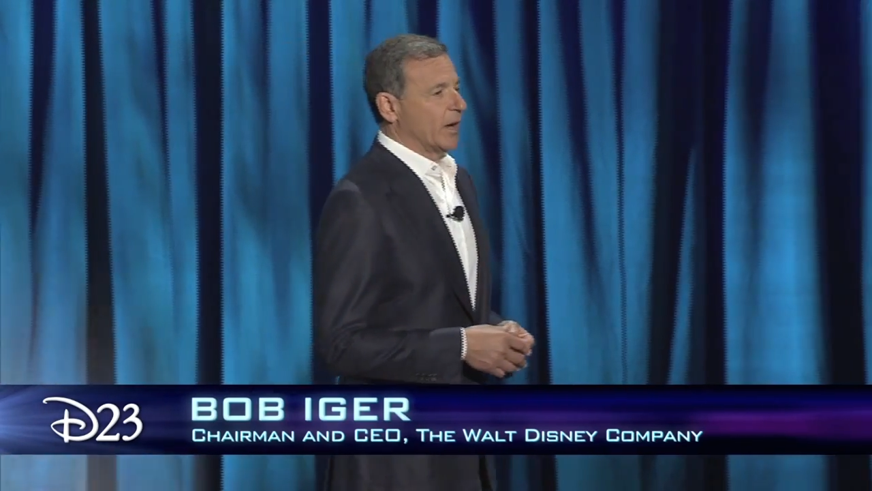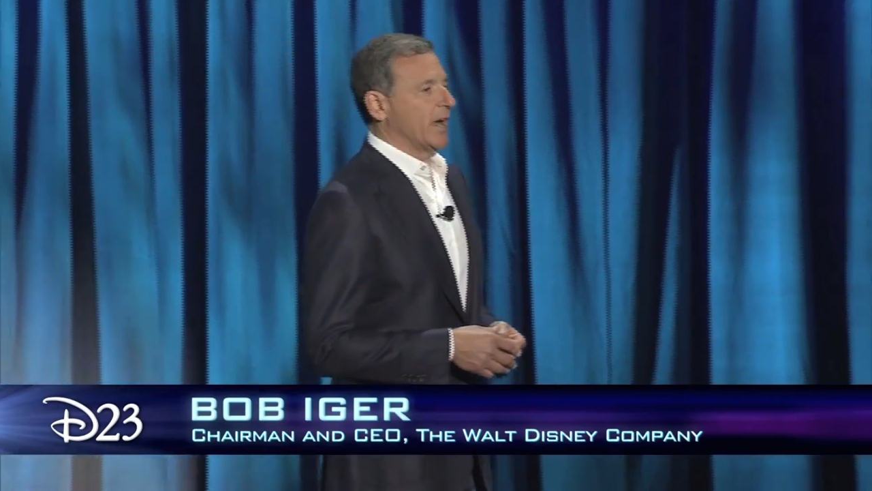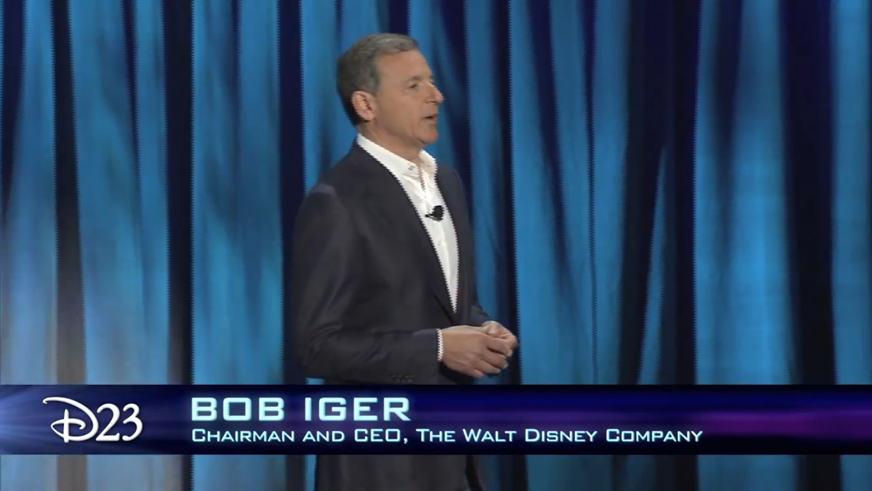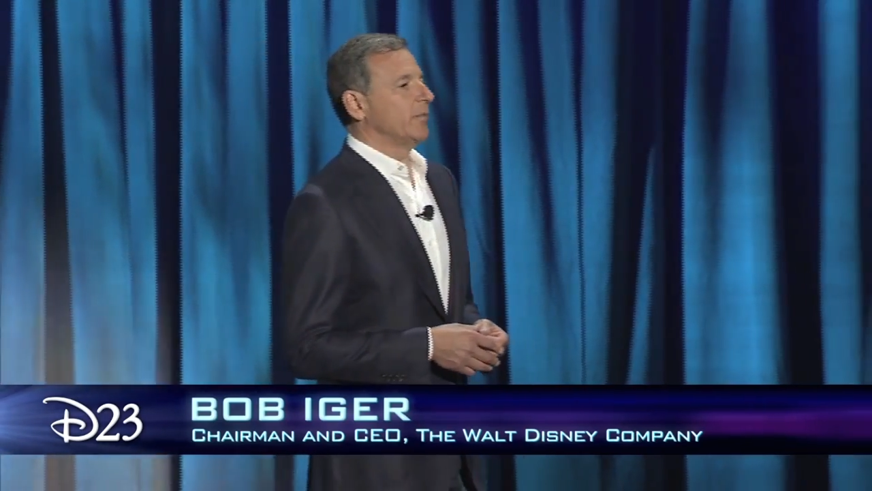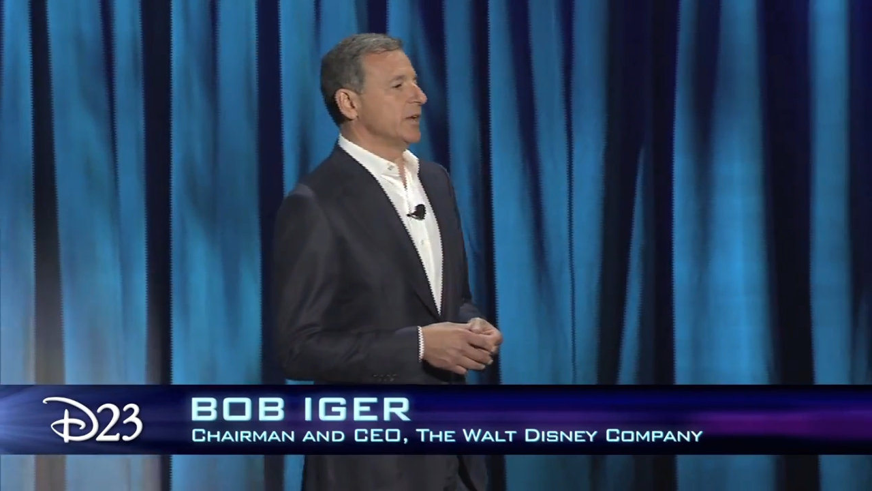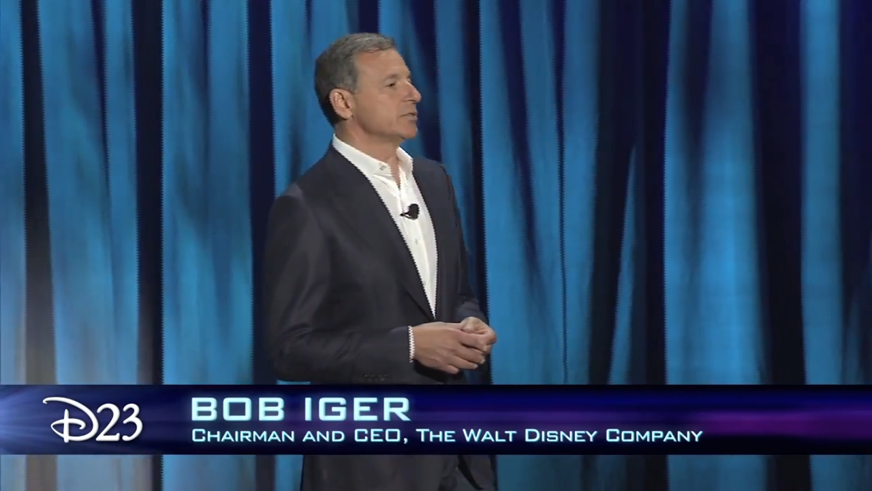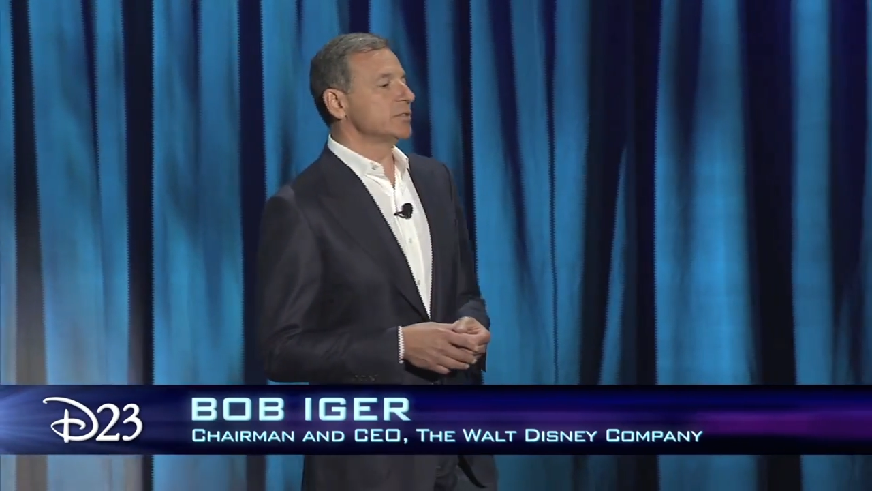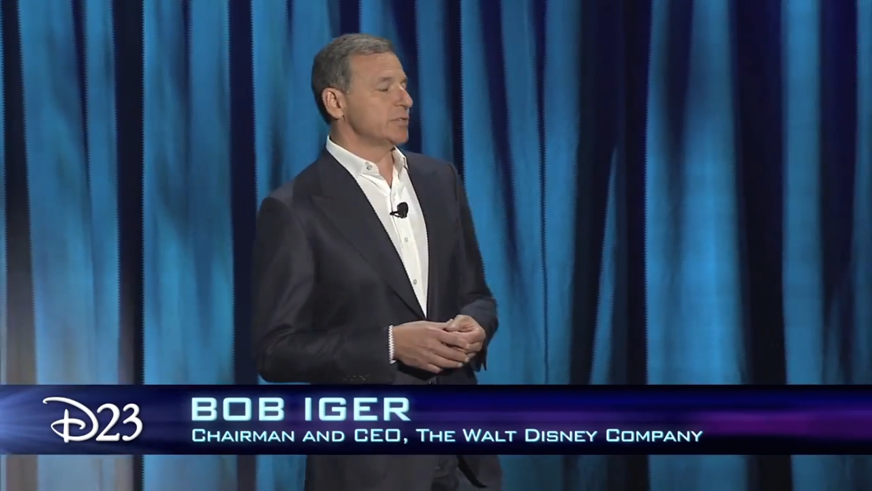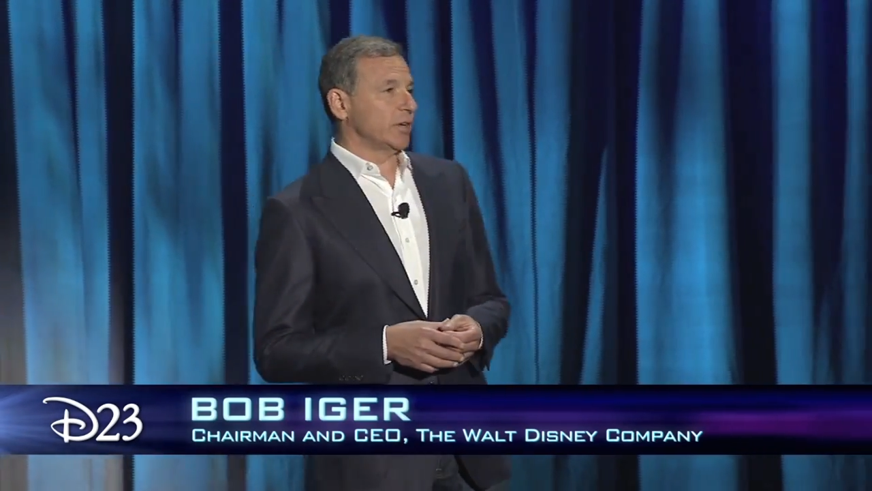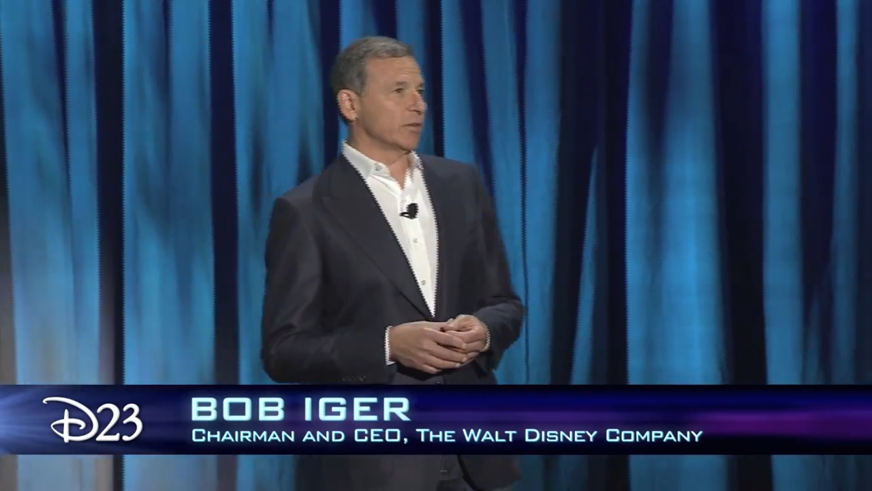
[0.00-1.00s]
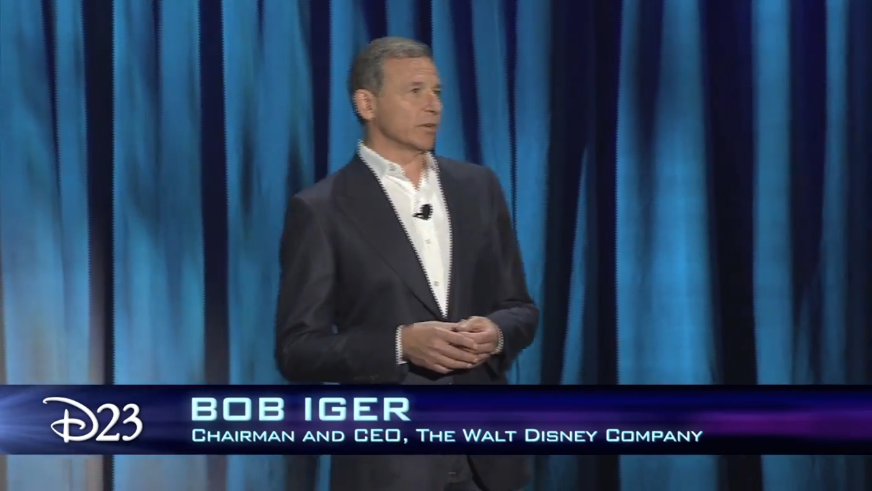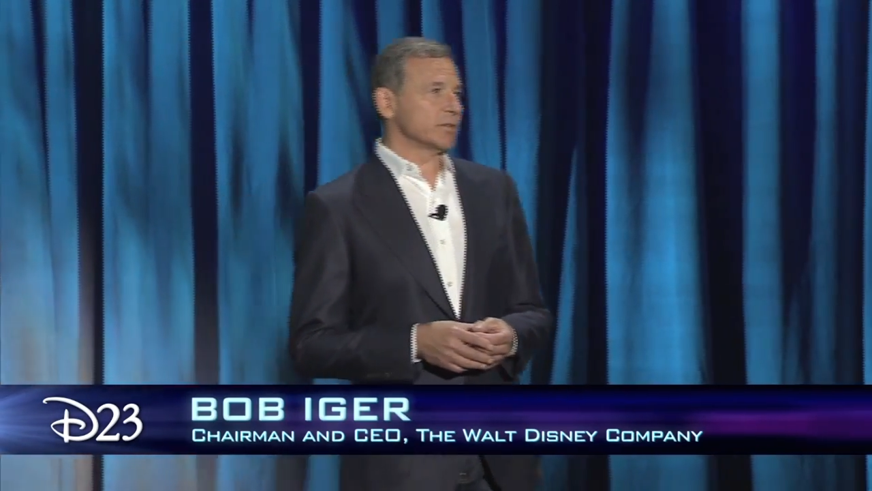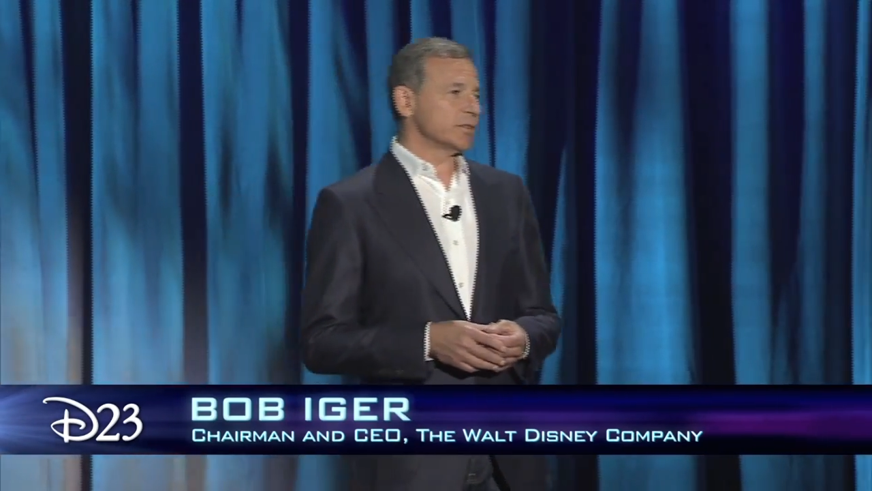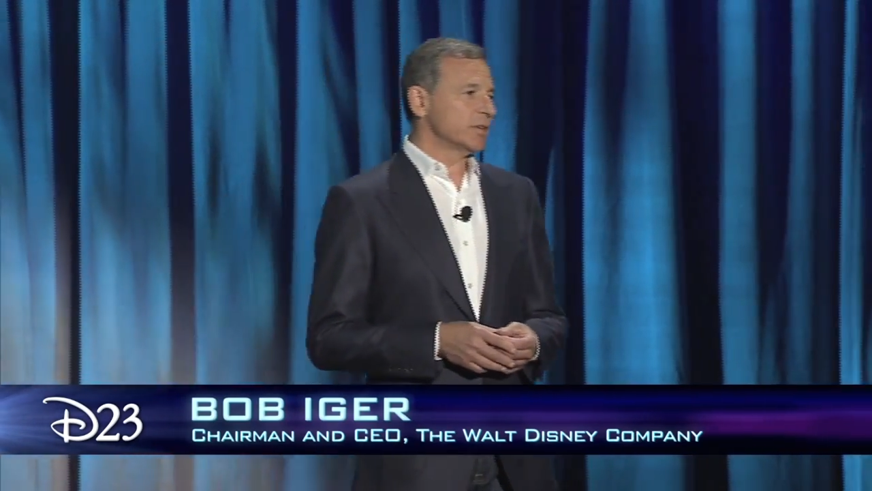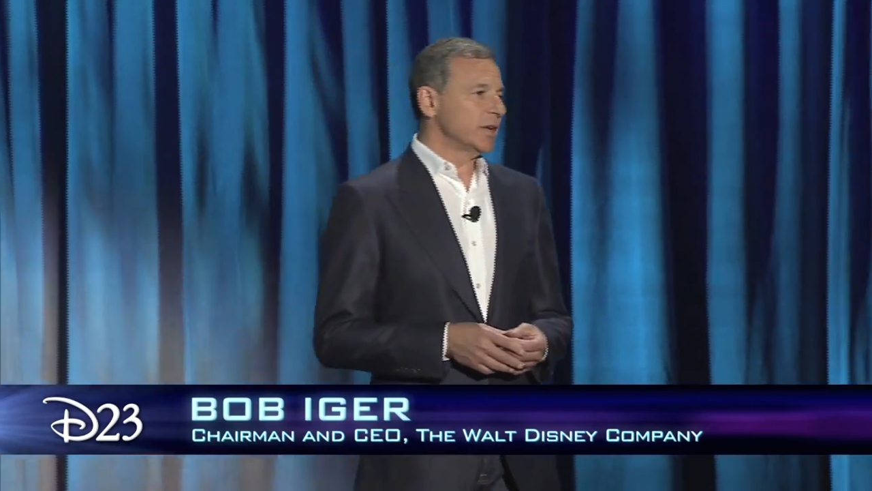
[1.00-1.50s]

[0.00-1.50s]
animation secrets.